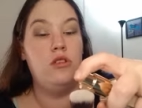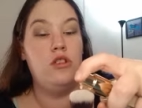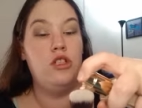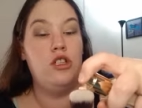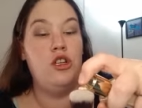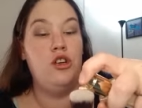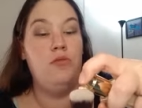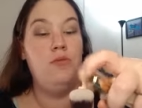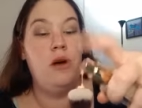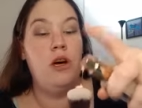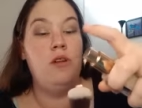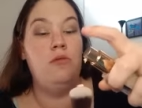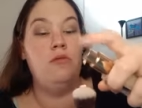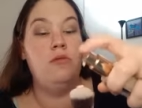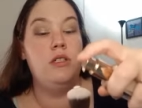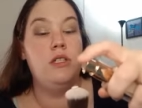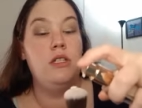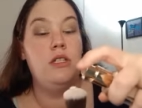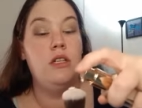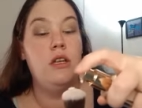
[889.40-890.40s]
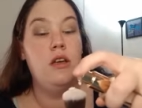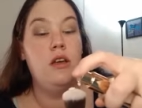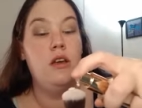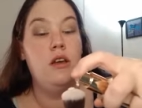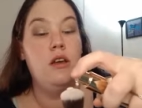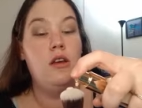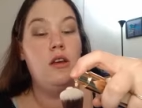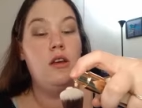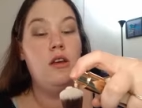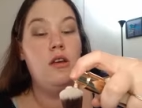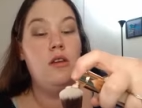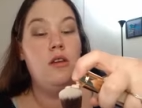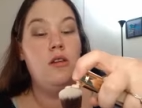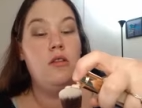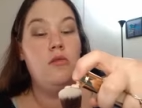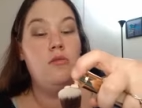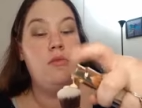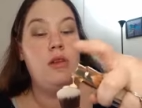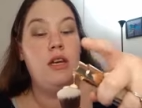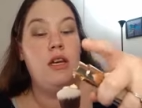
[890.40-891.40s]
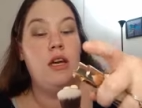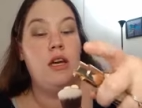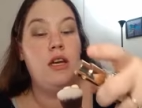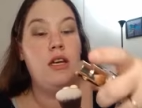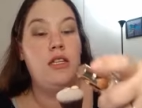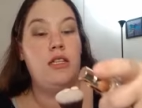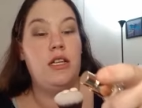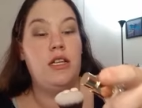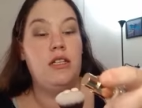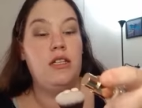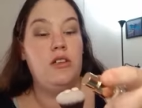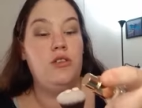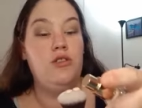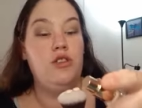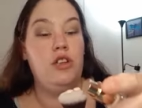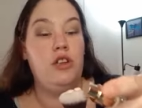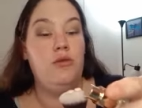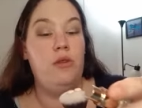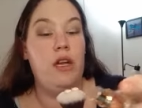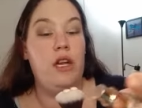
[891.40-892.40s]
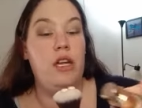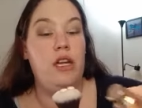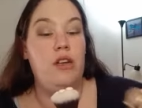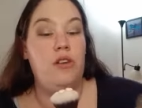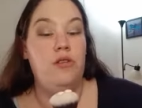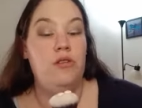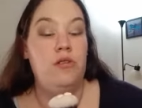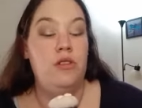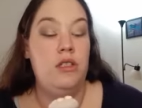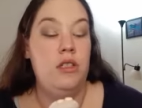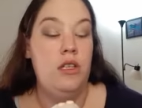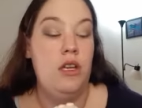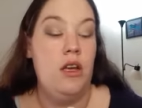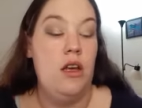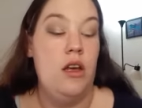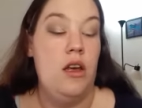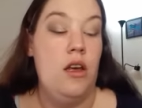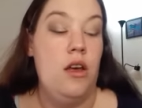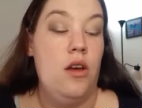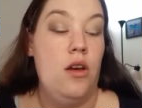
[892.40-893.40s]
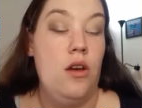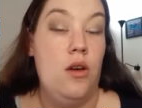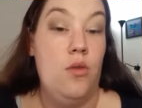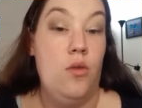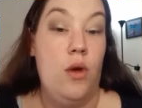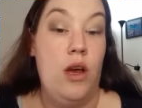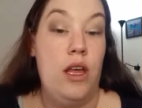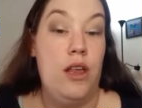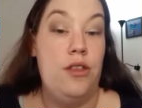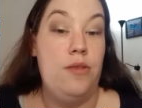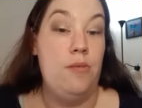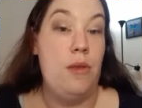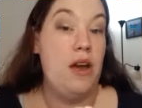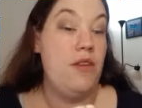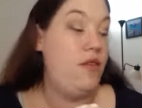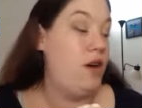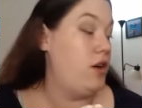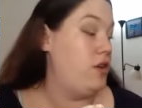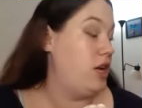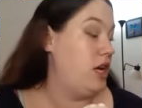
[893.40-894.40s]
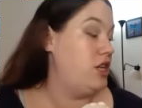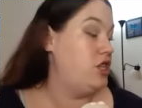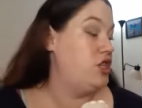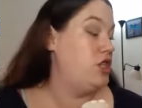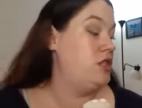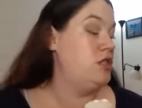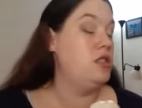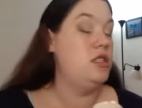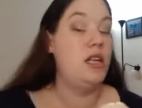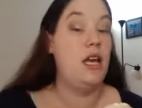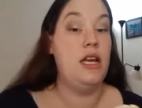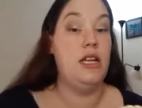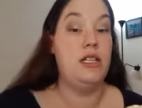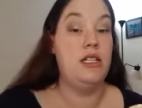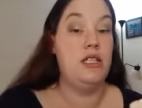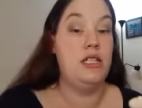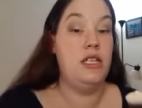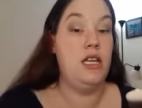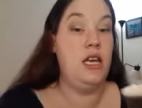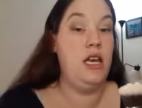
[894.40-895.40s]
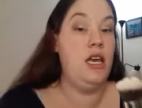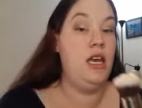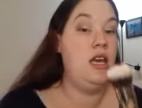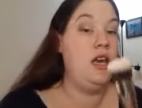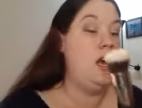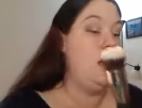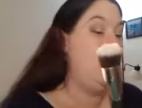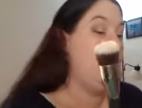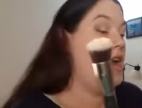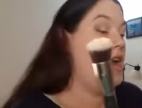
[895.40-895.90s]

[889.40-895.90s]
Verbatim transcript: two pumps because that's usually what I use with my foundations and see